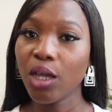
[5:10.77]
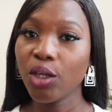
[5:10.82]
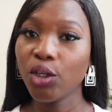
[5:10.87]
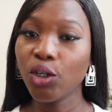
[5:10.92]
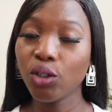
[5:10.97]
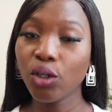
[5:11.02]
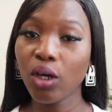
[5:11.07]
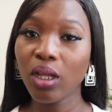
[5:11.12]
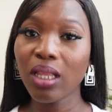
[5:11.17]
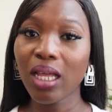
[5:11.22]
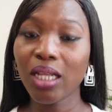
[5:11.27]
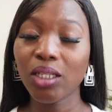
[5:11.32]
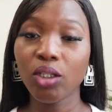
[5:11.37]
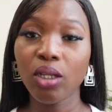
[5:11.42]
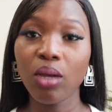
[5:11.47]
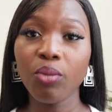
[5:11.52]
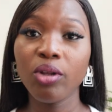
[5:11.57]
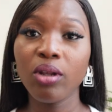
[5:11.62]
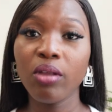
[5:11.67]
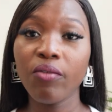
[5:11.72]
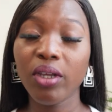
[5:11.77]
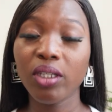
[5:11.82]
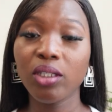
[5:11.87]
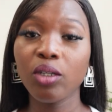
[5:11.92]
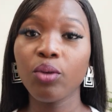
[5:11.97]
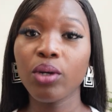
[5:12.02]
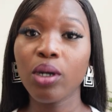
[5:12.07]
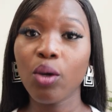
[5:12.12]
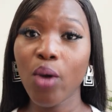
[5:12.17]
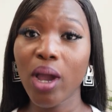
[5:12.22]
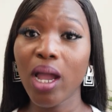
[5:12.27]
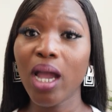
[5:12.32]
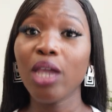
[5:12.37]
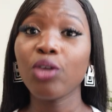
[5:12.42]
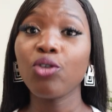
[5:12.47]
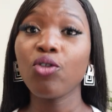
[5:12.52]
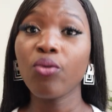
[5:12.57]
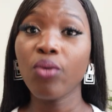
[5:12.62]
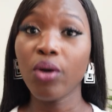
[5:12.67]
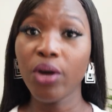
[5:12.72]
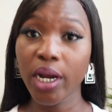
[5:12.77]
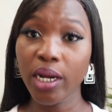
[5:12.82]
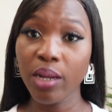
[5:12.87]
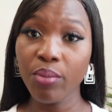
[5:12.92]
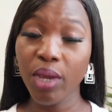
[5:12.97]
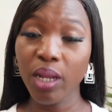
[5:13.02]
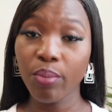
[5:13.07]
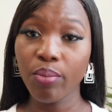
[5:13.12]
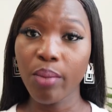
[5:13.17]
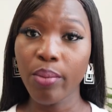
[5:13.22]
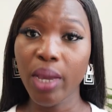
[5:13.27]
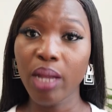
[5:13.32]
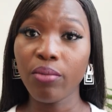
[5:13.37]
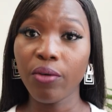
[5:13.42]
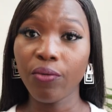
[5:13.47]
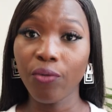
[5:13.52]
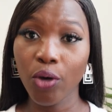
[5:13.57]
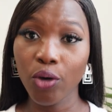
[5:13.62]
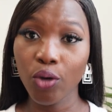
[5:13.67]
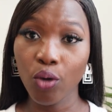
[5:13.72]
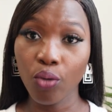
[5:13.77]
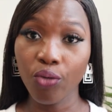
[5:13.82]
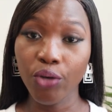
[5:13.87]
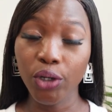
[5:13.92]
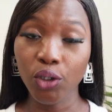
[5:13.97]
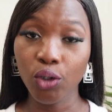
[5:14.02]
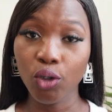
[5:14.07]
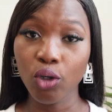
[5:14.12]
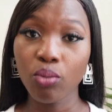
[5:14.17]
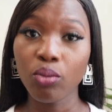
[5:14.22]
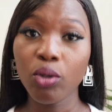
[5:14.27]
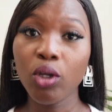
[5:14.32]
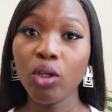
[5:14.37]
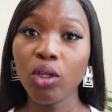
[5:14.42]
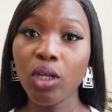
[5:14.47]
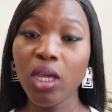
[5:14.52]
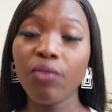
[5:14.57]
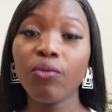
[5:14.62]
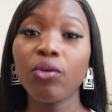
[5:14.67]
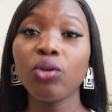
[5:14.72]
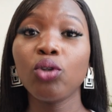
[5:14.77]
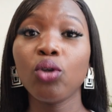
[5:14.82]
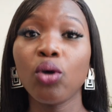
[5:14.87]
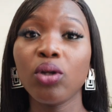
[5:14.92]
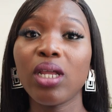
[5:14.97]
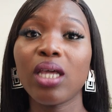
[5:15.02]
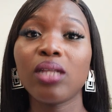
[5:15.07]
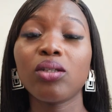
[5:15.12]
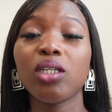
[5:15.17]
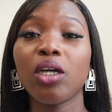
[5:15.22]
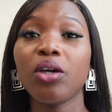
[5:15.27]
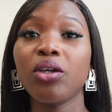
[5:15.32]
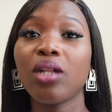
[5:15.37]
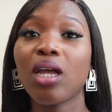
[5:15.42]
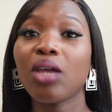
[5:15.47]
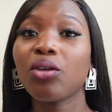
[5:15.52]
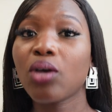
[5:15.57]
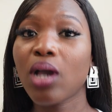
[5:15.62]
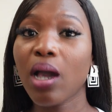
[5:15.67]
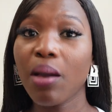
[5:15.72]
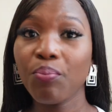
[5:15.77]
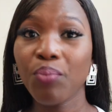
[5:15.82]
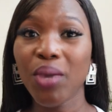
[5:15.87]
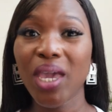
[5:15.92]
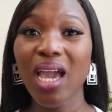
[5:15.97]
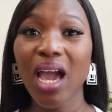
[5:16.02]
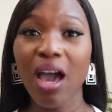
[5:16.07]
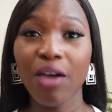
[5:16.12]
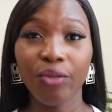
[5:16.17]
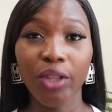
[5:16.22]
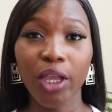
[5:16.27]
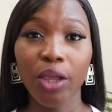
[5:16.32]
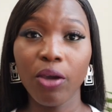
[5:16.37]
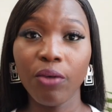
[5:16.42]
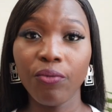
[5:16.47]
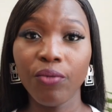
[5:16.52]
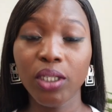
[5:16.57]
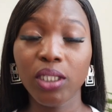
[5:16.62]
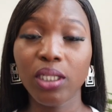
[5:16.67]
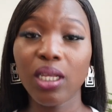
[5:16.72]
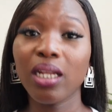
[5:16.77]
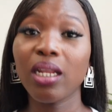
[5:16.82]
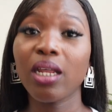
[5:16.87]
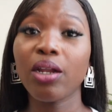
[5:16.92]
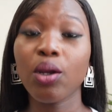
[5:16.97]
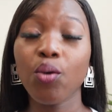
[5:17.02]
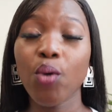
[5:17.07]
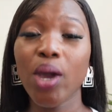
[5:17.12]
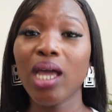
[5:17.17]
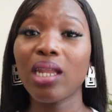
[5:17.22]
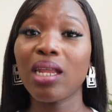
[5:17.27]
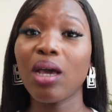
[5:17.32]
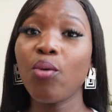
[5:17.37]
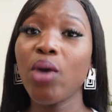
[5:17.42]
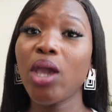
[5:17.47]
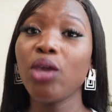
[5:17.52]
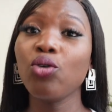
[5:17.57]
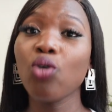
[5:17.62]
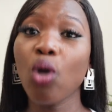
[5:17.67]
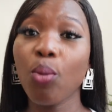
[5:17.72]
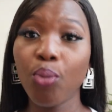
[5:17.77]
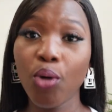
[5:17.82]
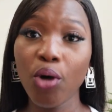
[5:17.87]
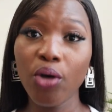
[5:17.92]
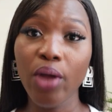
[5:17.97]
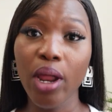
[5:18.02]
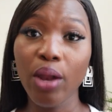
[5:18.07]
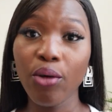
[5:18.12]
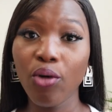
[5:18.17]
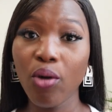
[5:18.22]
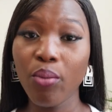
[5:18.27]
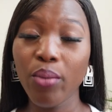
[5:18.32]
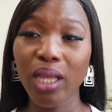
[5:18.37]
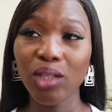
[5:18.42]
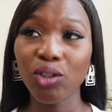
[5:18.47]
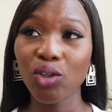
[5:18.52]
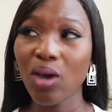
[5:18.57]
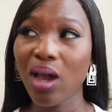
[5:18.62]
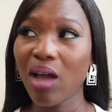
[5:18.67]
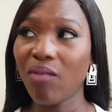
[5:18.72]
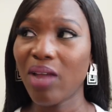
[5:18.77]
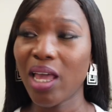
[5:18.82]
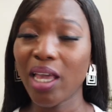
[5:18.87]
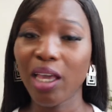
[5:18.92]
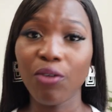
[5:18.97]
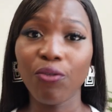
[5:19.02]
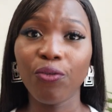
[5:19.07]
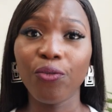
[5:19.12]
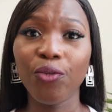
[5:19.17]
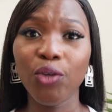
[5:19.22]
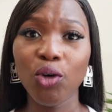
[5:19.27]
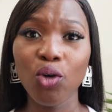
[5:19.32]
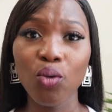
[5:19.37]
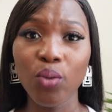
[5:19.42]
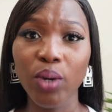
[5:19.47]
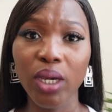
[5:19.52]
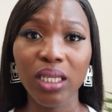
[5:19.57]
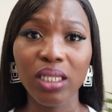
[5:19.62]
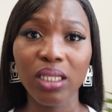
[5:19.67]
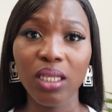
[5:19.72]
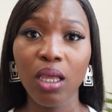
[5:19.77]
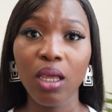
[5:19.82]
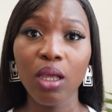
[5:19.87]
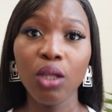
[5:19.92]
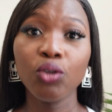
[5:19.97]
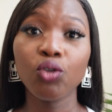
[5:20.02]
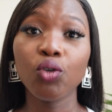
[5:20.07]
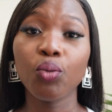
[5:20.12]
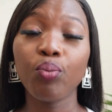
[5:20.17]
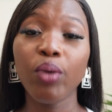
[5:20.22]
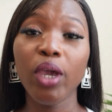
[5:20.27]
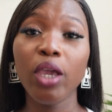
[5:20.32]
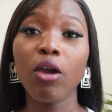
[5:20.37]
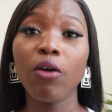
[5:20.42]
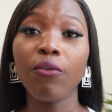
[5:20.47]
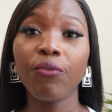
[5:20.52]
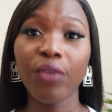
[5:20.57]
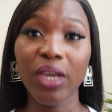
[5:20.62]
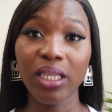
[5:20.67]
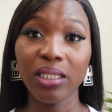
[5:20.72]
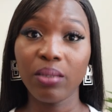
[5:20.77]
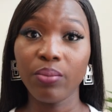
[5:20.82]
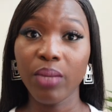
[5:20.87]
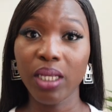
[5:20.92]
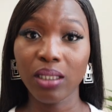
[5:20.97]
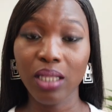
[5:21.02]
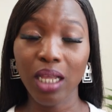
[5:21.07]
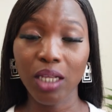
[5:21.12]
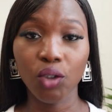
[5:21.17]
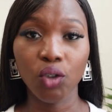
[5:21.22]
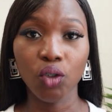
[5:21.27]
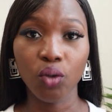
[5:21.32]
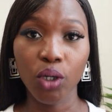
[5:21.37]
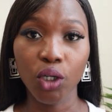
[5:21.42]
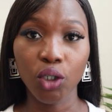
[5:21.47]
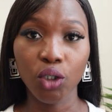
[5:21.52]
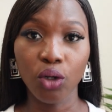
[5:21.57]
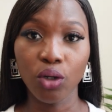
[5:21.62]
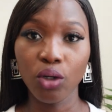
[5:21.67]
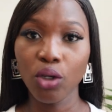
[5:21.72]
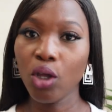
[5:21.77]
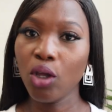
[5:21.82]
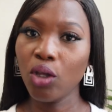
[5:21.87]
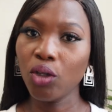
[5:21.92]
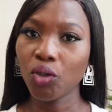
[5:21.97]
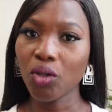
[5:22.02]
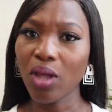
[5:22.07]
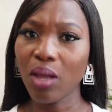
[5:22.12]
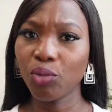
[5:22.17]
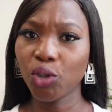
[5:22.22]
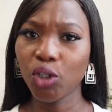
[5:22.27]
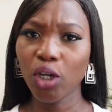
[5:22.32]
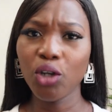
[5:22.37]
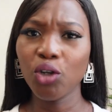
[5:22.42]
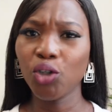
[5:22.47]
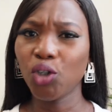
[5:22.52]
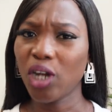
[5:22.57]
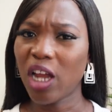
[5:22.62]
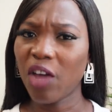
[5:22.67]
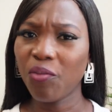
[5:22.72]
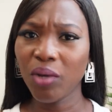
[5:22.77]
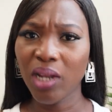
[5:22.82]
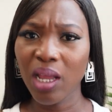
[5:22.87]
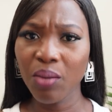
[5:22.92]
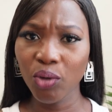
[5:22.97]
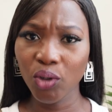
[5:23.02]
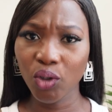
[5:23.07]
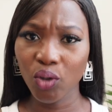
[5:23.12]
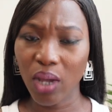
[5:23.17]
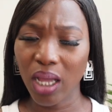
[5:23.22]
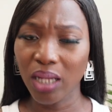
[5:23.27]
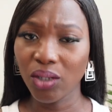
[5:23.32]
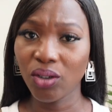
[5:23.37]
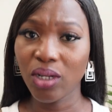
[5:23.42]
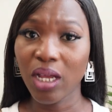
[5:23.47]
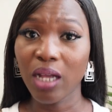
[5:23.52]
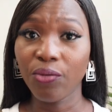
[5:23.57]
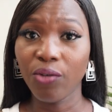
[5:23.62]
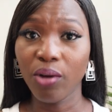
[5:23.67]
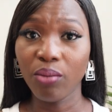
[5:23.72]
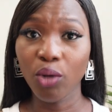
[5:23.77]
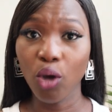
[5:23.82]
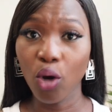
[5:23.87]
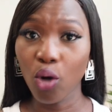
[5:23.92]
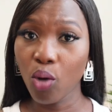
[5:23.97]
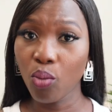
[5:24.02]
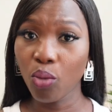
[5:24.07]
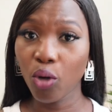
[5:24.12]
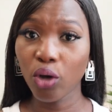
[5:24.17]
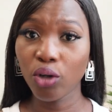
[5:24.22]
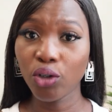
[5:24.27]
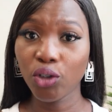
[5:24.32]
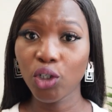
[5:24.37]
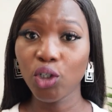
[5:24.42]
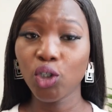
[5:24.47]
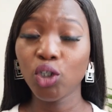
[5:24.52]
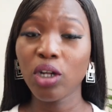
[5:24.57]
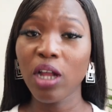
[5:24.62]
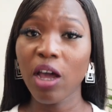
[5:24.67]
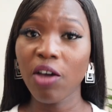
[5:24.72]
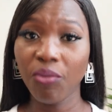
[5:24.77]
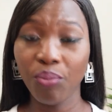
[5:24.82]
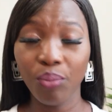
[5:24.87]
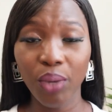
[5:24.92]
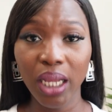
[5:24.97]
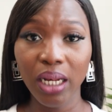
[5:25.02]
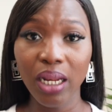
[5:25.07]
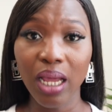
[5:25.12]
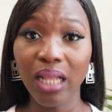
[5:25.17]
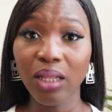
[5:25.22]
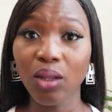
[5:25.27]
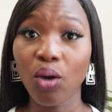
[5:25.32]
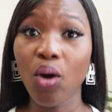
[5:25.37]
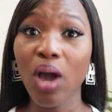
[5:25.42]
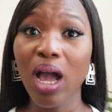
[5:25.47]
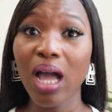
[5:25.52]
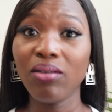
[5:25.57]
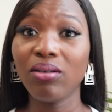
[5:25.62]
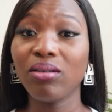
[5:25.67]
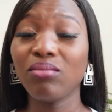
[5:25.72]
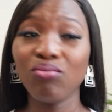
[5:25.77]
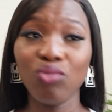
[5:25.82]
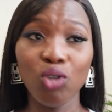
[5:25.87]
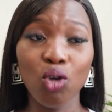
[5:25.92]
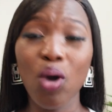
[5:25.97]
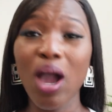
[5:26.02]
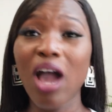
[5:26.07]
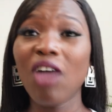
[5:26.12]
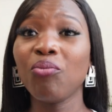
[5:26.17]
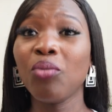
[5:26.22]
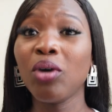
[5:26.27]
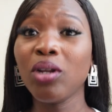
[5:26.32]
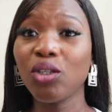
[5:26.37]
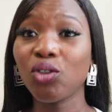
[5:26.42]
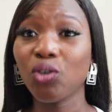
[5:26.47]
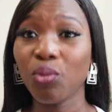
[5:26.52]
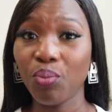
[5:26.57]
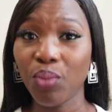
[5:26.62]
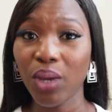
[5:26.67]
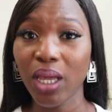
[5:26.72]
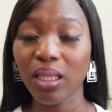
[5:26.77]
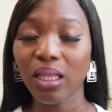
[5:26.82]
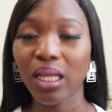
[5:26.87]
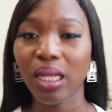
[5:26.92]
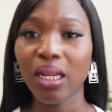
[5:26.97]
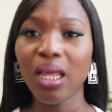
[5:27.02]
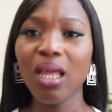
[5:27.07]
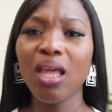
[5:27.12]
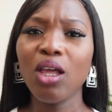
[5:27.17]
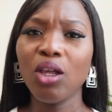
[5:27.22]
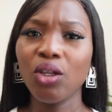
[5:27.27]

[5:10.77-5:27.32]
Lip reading: You know that some university will require you already made payment before you resume. Even though they tell you that you can pay after your visa, they require that when you upon enrollment, you have like a few weeks to pay your first semester's tuition. So I'm sure you should have been able to handle that from your home country. You should have paid that or had you have money to pay that.